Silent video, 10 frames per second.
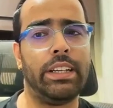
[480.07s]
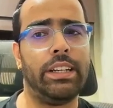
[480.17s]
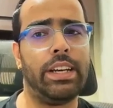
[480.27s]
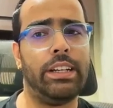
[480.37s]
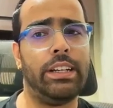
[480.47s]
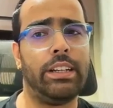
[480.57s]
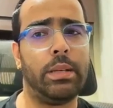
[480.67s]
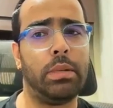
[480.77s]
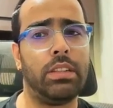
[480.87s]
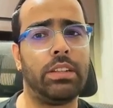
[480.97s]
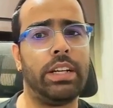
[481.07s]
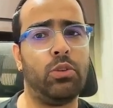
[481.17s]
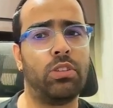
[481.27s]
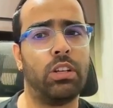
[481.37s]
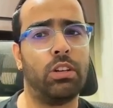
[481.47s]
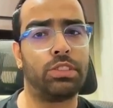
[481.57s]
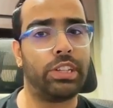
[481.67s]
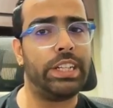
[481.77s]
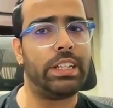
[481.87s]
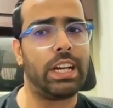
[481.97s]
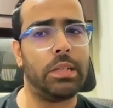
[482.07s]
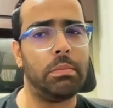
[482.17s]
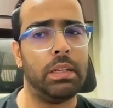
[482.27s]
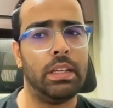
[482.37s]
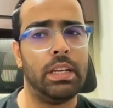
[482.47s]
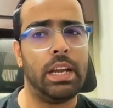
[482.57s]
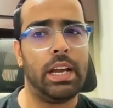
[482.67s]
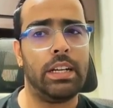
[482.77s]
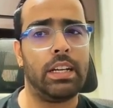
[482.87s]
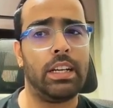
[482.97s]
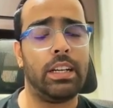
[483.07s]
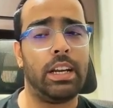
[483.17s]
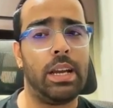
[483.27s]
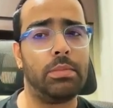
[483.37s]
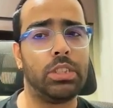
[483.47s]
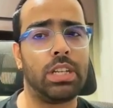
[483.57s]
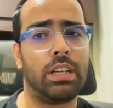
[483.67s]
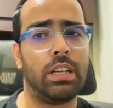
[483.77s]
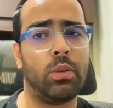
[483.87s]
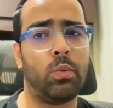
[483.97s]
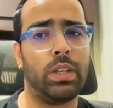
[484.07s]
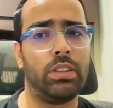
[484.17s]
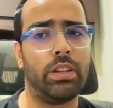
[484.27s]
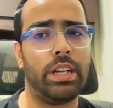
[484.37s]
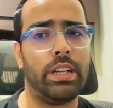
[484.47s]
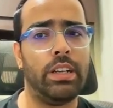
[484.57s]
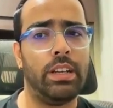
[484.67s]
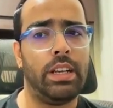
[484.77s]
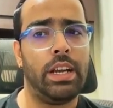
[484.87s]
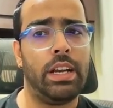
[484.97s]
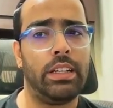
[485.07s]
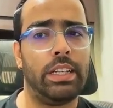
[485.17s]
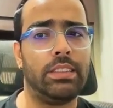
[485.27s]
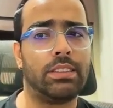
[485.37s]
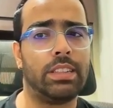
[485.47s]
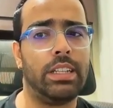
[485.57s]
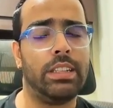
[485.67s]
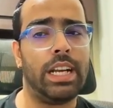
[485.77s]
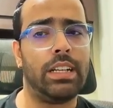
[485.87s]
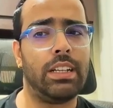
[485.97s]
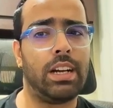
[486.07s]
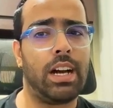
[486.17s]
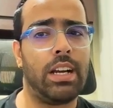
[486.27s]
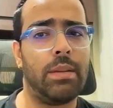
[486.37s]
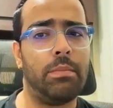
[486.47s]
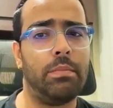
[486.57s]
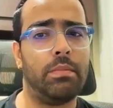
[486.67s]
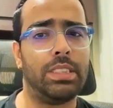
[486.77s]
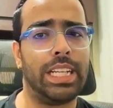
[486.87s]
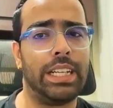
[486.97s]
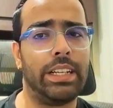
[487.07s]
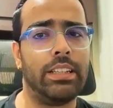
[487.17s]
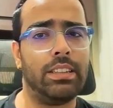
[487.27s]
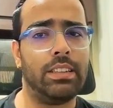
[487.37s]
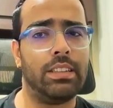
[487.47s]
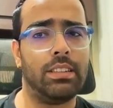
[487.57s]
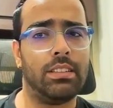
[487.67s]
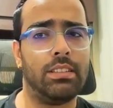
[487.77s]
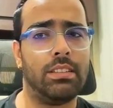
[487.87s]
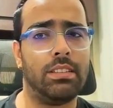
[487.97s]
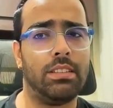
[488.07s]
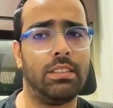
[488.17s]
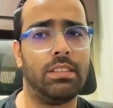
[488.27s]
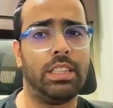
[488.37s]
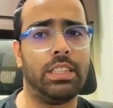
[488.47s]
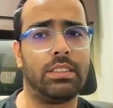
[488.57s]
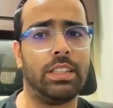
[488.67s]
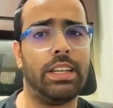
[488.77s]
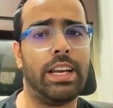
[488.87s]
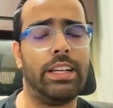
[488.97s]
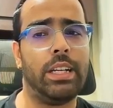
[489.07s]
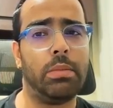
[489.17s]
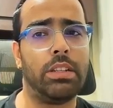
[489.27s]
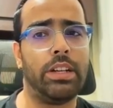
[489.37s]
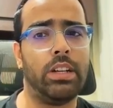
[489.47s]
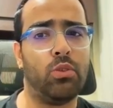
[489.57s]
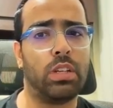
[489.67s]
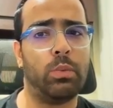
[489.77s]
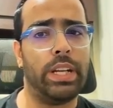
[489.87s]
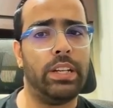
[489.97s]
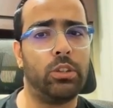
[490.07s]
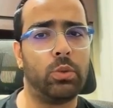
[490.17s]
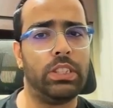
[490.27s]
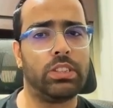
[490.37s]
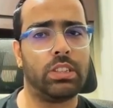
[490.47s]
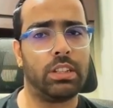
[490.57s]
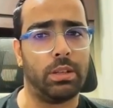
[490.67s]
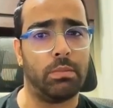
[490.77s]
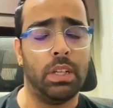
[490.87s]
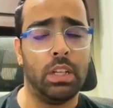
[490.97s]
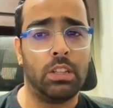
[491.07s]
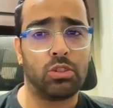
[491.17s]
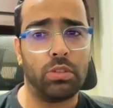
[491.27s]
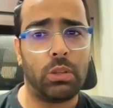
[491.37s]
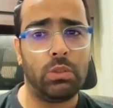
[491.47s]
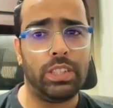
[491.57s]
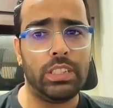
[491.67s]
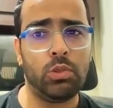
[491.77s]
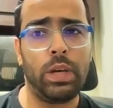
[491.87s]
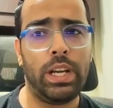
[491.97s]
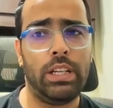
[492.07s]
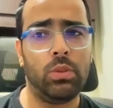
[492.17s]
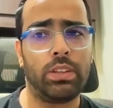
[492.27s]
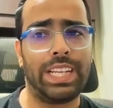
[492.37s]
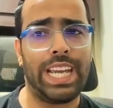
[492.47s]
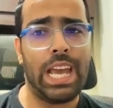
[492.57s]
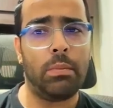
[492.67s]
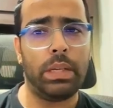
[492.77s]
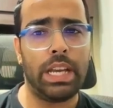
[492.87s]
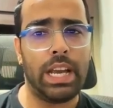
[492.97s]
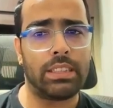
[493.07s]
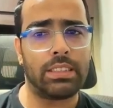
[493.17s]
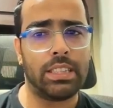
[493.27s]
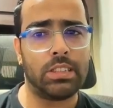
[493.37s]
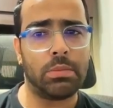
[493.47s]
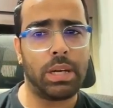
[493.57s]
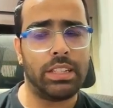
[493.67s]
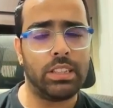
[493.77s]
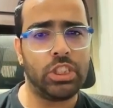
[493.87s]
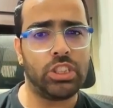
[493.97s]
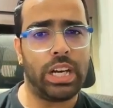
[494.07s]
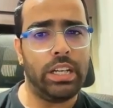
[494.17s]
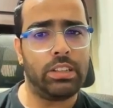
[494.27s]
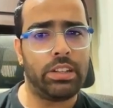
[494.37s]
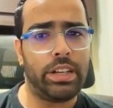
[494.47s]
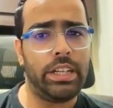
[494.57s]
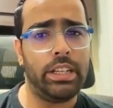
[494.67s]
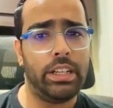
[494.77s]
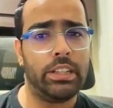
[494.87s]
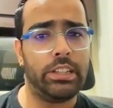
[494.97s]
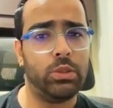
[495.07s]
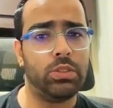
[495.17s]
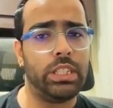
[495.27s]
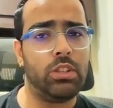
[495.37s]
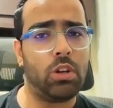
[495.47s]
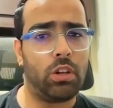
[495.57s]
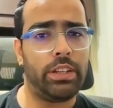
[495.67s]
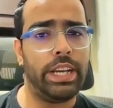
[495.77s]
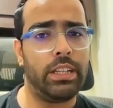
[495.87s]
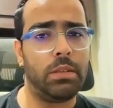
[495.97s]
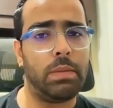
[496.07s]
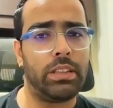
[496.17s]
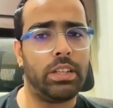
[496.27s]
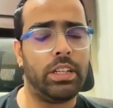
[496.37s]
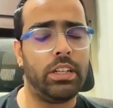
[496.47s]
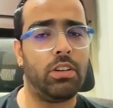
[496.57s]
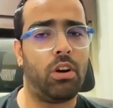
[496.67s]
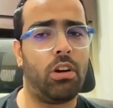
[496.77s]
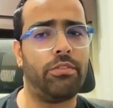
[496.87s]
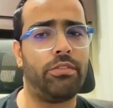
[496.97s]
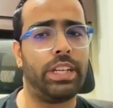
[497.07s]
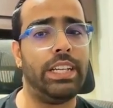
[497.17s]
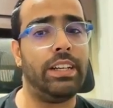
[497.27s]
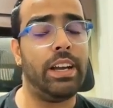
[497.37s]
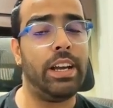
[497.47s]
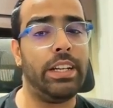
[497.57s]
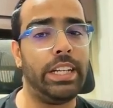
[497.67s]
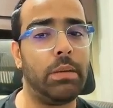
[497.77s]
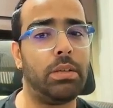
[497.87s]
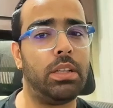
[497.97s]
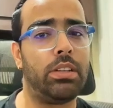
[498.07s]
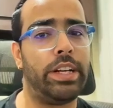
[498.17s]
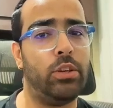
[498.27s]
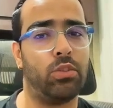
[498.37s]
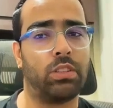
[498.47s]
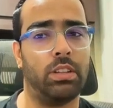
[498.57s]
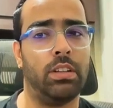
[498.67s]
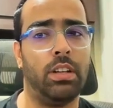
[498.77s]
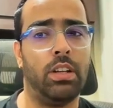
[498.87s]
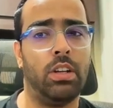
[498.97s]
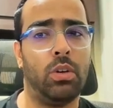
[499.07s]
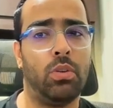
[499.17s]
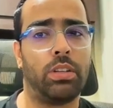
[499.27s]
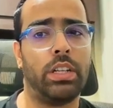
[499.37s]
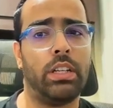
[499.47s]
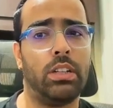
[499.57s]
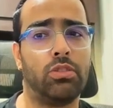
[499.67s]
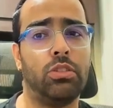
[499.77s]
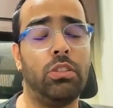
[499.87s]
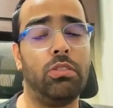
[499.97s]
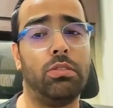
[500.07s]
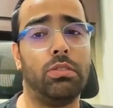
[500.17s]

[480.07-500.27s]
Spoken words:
inheritable thread local of string type, and I am starting one thread, and inside that I am setting this inheritable thread local value to Instagram. So now this value can be accessed by the child thread using dot get method of inheritable thread local. Okay, so